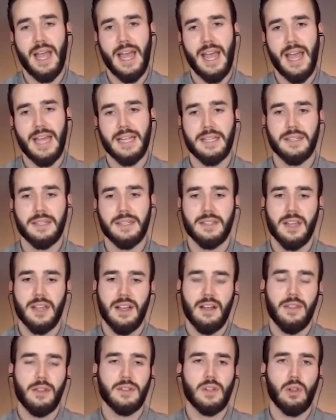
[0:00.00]
And
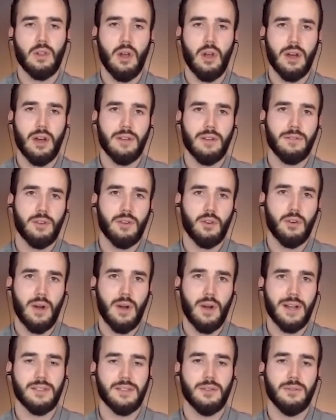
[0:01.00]
there's a lot of
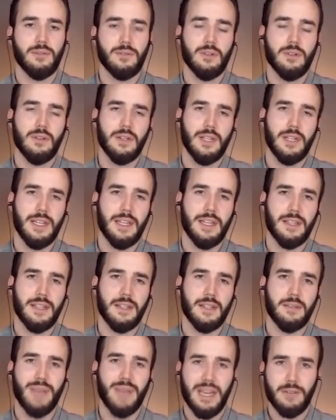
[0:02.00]
crossover
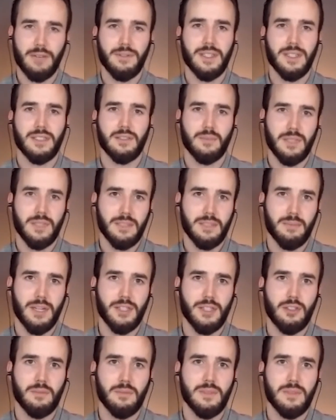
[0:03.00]
in benefits from these
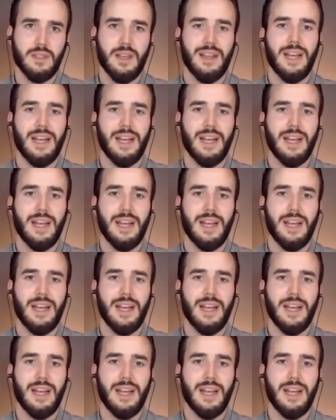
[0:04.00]
mushrooms,